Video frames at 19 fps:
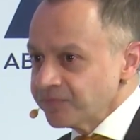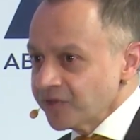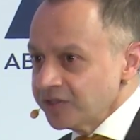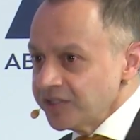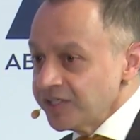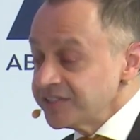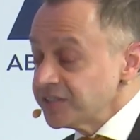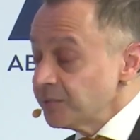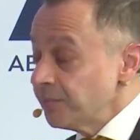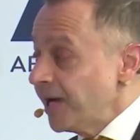
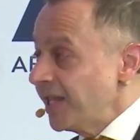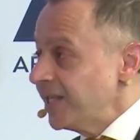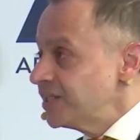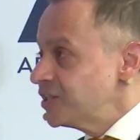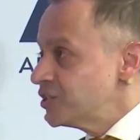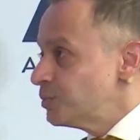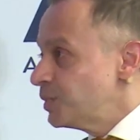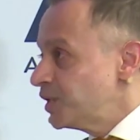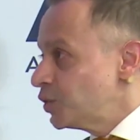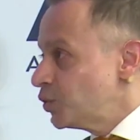there's a
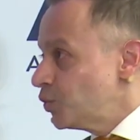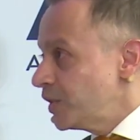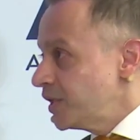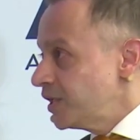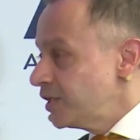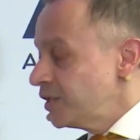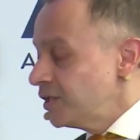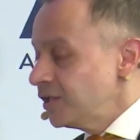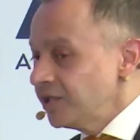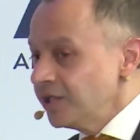balance
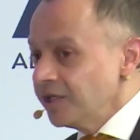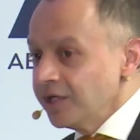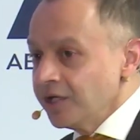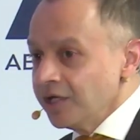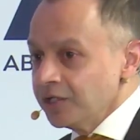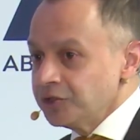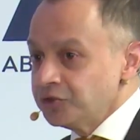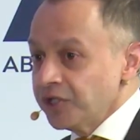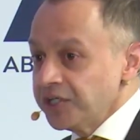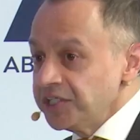between
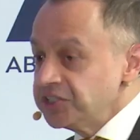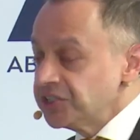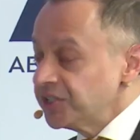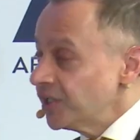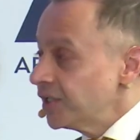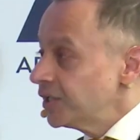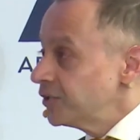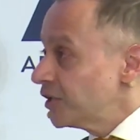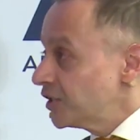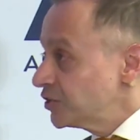tradition
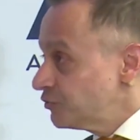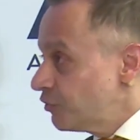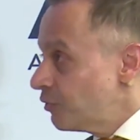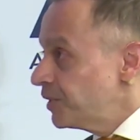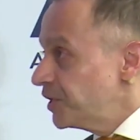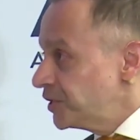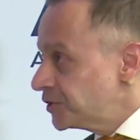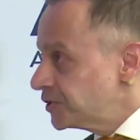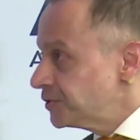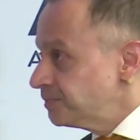and
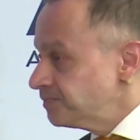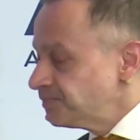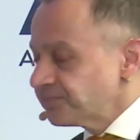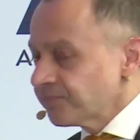transformation.